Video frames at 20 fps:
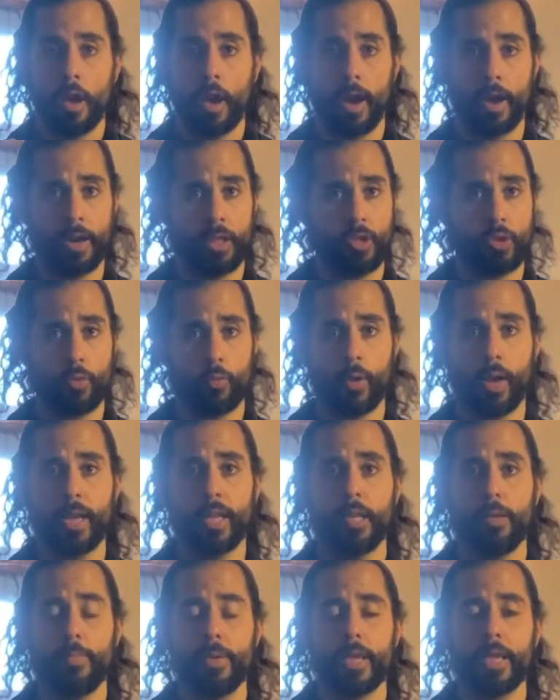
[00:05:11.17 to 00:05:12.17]
And as you're ready
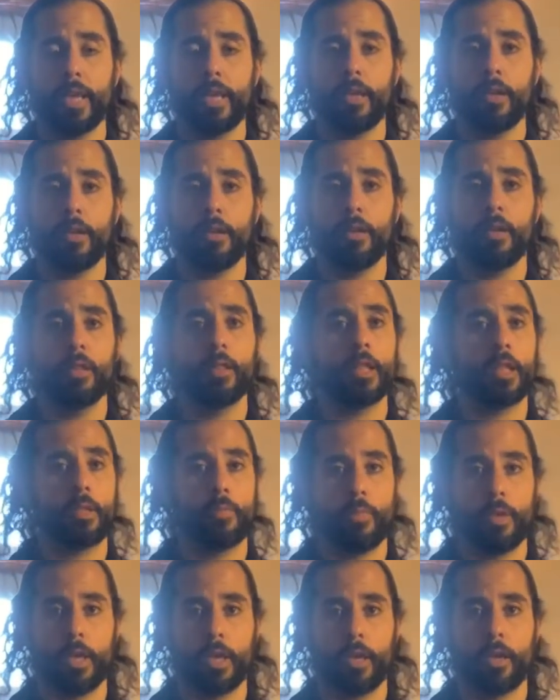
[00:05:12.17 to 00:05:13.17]
to begin, let's
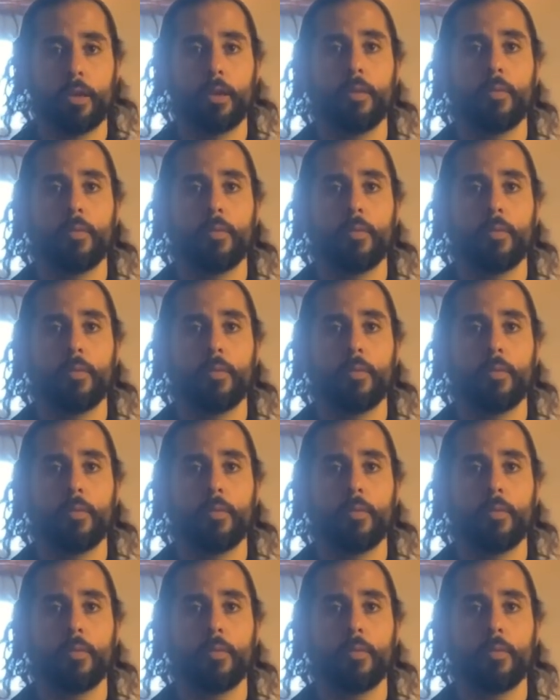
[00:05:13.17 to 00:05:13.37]
begin.